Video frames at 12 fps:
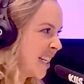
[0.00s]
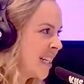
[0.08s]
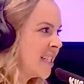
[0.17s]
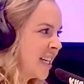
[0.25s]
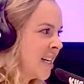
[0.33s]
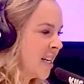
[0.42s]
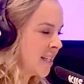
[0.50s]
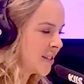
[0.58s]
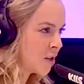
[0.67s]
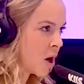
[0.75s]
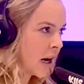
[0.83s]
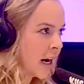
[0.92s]
Didn't it?
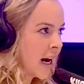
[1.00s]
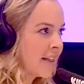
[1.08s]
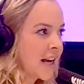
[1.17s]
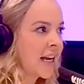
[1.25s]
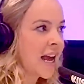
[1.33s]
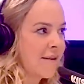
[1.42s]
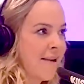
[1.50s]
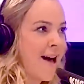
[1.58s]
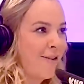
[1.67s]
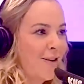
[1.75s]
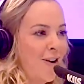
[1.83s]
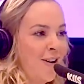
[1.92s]
Sorry, that came
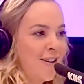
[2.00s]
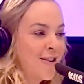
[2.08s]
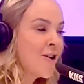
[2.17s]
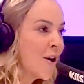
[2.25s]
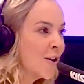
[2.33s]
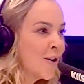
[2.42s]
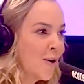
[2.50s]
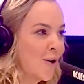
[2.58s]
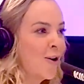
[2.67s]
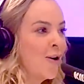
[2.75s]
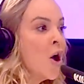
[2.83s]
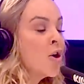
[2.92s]
out wrong. Not at
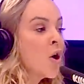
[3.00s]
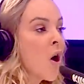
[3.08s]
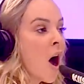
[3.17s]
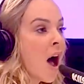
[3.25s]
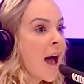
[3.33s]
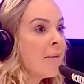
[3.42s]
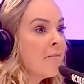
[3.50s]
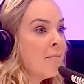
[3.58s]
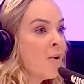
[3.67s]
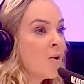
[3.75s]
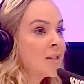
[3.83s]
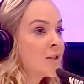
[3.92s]
all. No, I'm
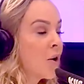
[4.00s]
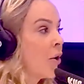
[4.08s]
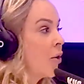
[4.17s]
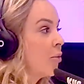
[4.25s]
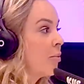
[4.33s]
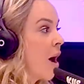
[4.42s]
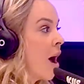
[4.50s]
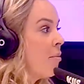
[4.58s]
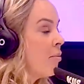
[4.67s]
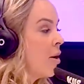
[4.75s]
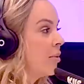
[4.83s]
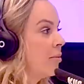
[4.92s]

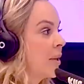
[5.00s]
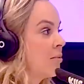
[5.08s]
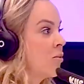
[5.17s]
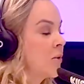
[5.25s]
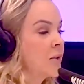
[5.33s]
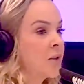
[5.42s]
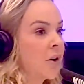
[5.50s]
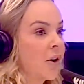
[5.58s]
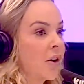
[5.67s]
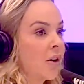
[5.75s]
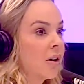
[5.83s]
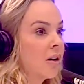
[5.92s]
probably more
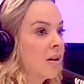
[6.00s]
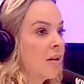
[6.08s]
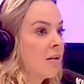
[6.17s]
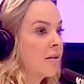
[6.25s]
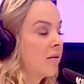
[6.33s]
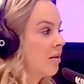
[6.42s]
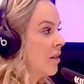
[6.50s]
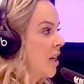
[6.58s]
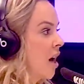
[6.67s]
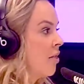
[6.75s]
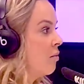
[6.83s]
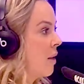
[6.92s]
so... the
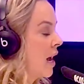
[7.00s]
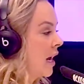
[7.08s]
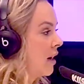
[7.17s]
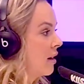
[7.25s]
other way.